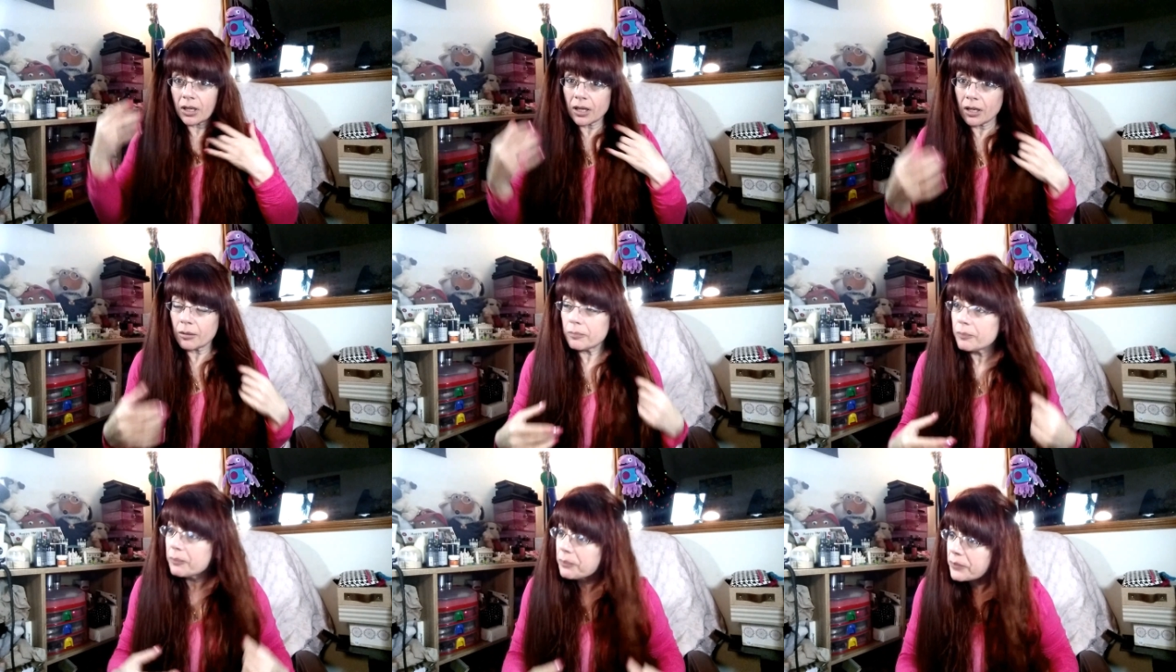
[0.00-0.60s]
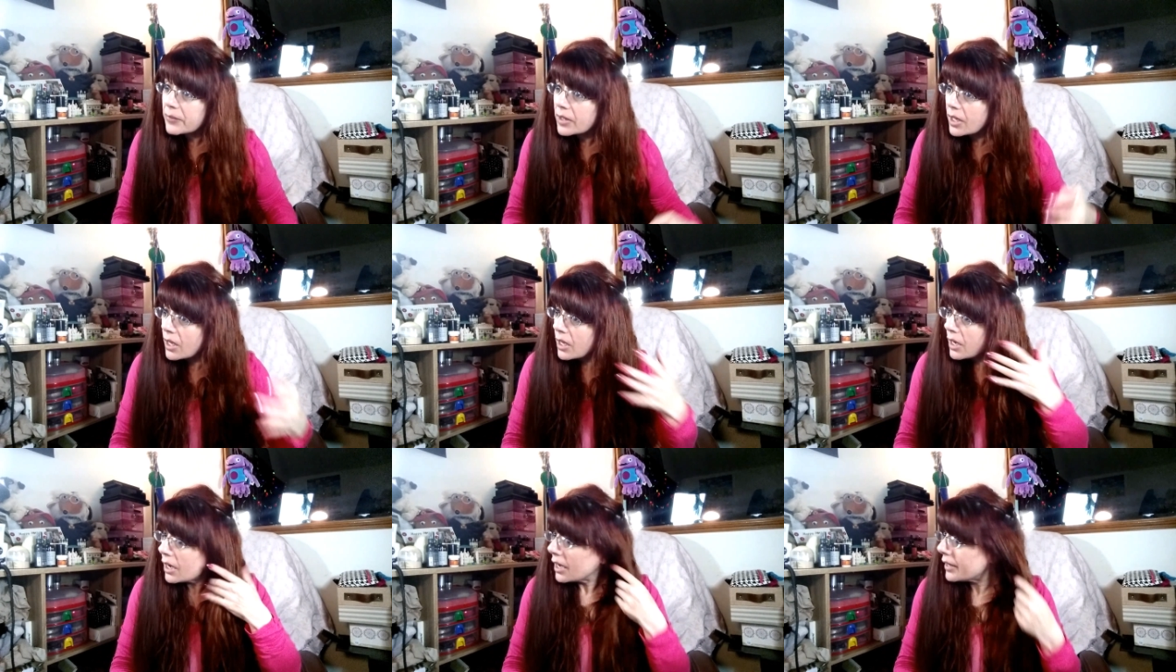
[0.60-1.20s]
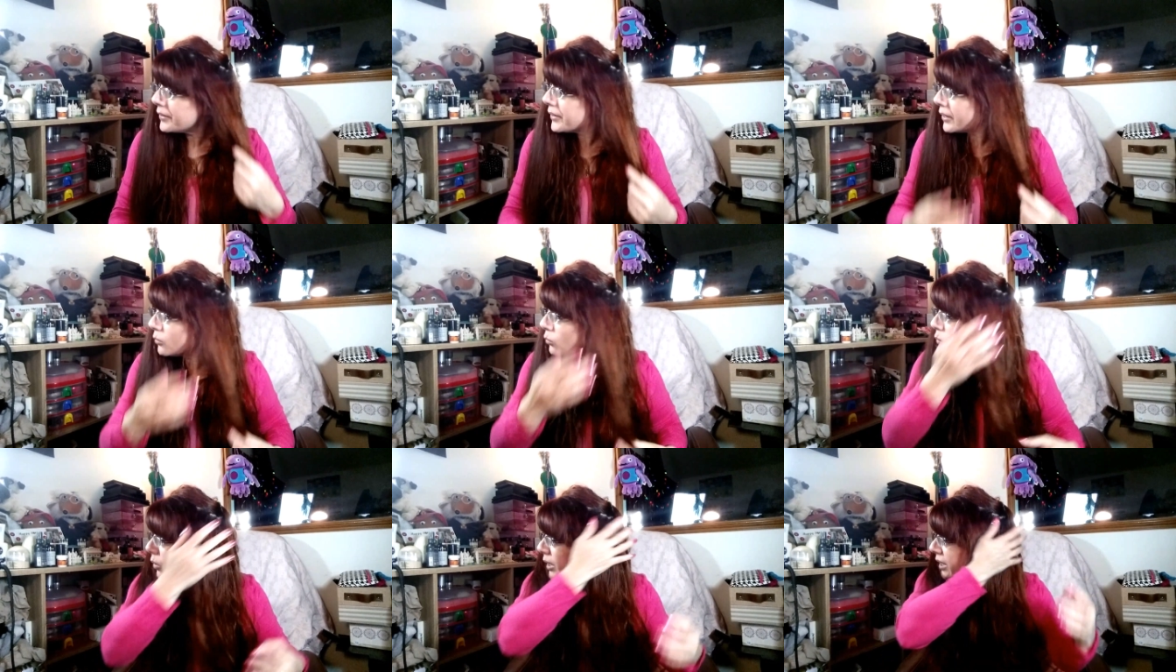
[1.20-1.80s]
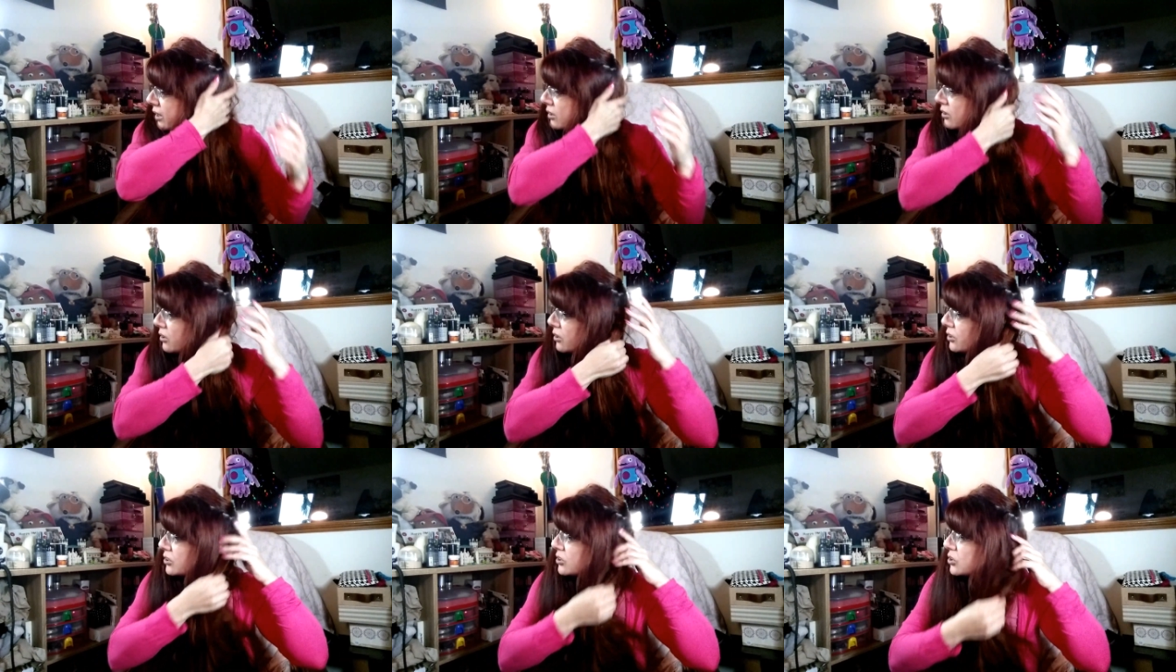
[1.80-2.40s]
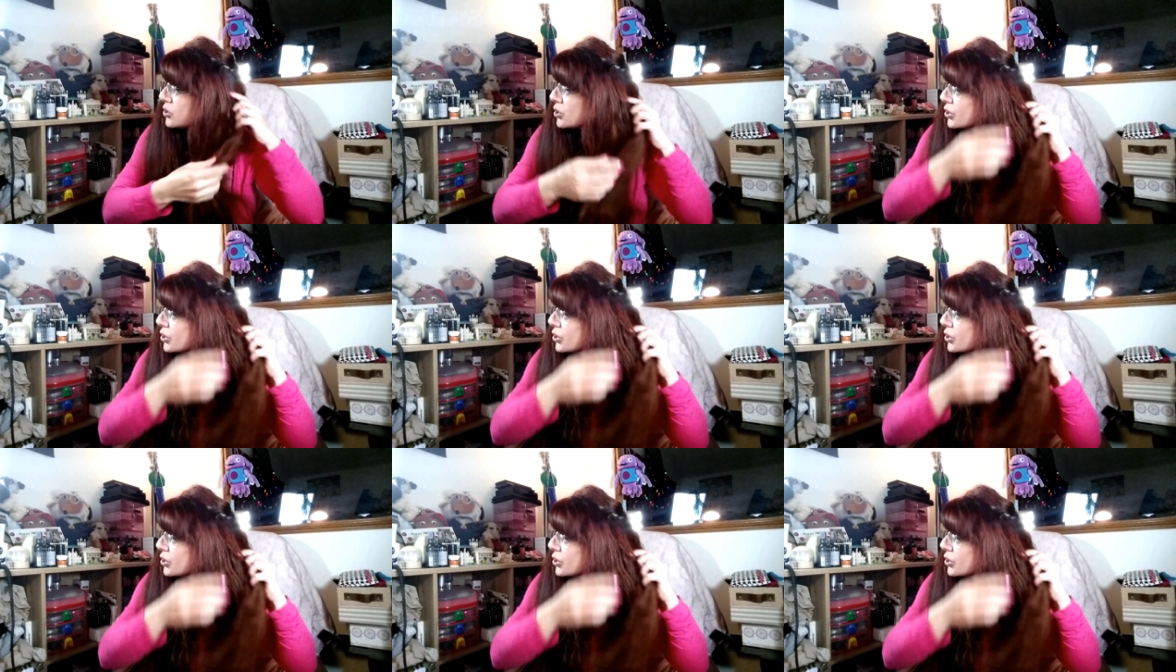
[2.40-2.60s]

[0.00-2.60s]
and then Wade lost